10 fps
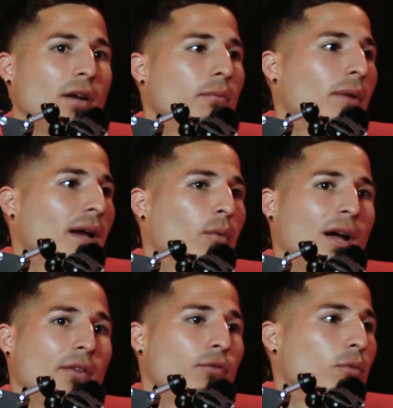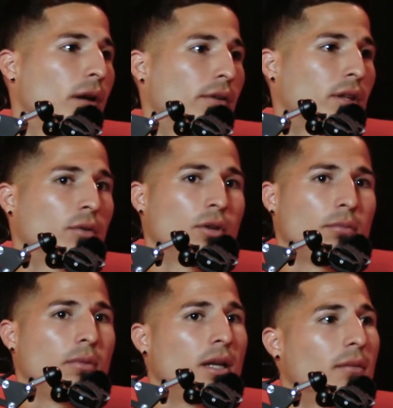My wife moved out there with
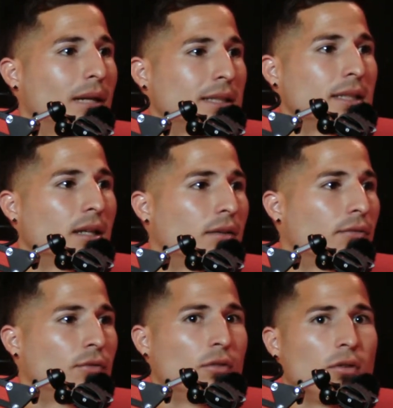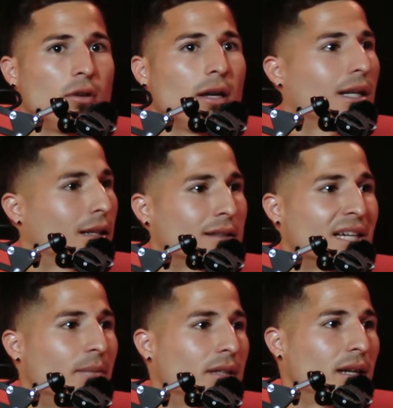me and my son for, like, the
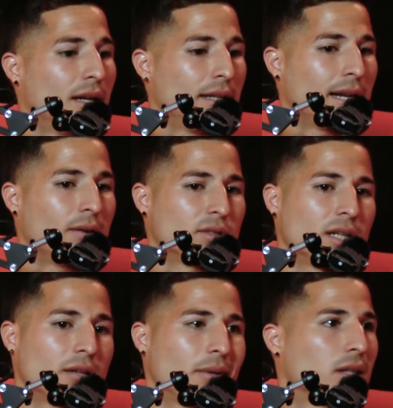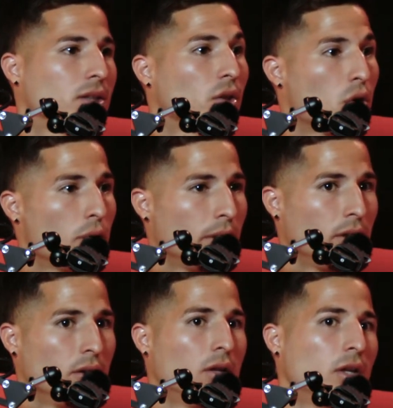time that I was out there because of
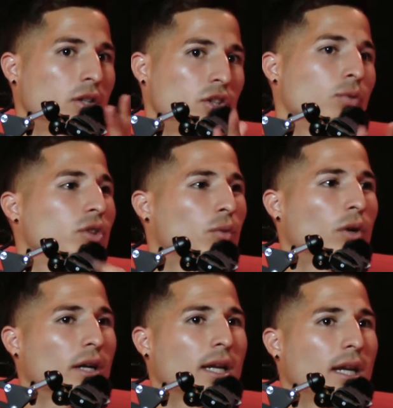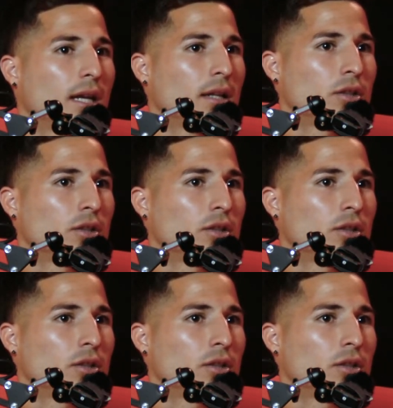COVID, She wasn't working.